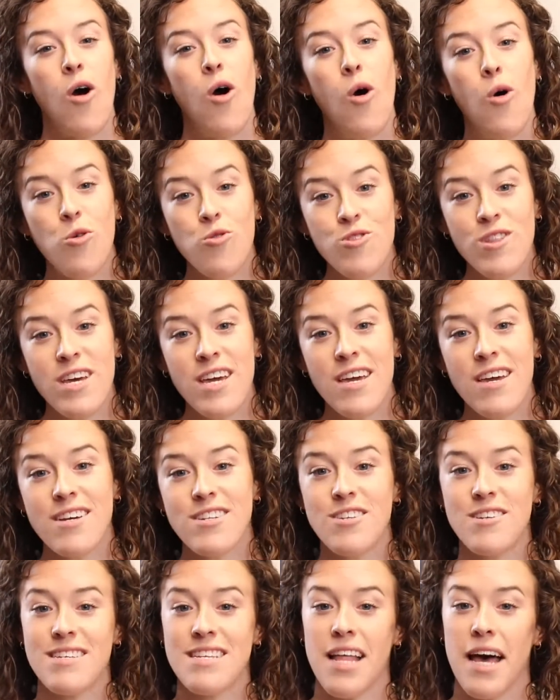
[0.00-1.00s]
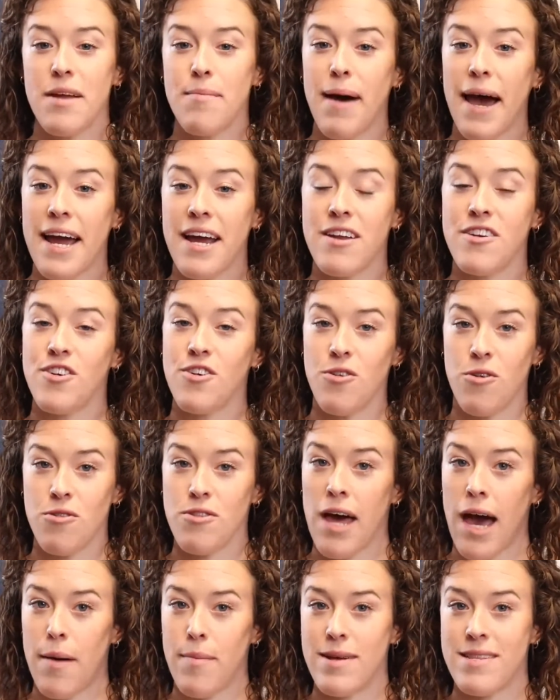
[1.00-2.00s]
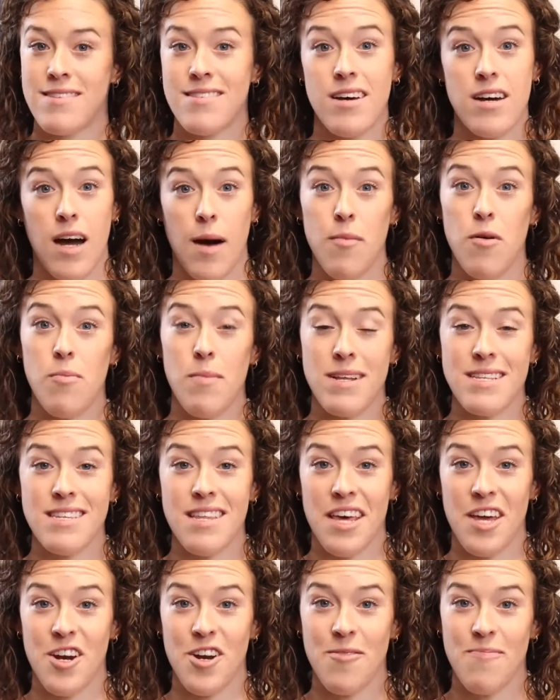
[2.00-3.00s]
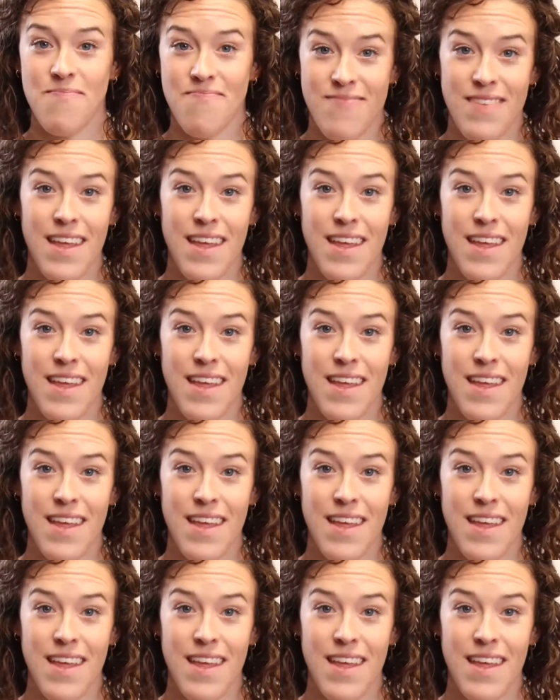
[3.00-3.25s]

only to slide back into your old habits a couple months later?